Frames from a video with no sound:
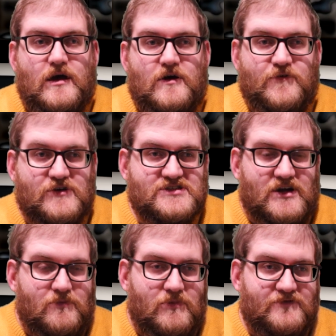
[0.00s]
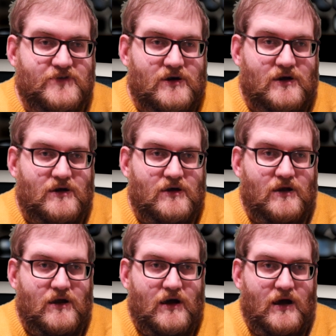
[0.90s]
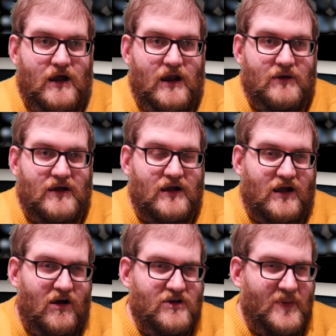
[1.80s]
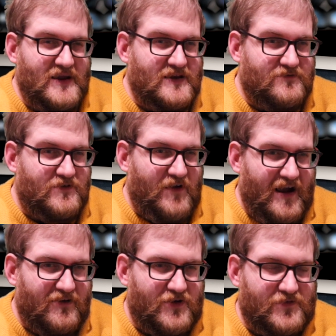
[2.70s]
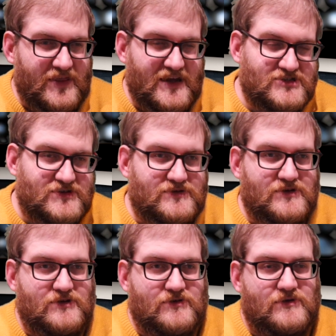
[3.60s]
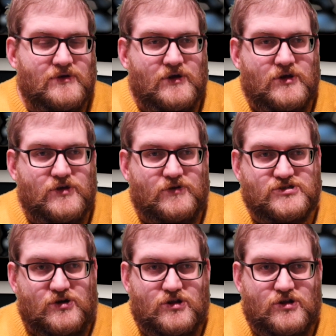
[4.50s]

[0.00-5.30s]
First up, we've got a car you might never have heard of, unless you sort of